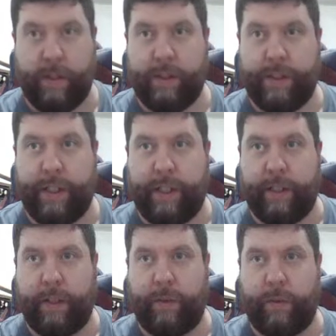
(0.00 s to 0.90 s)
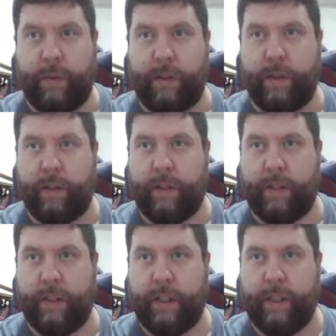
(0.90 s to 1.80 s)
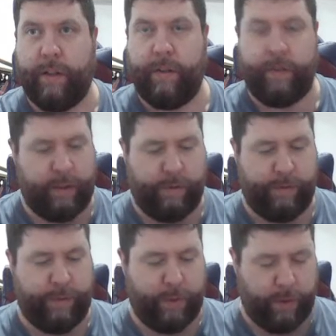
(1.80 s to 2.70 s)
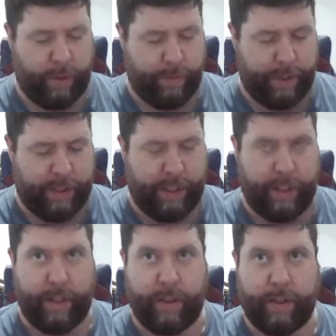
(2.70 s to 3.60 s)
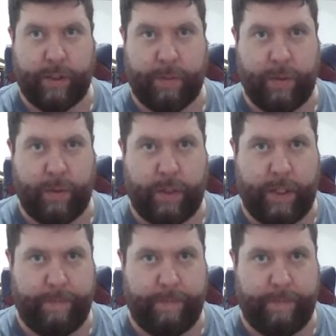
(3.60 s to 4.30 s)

See a little viewer up in the top corner there.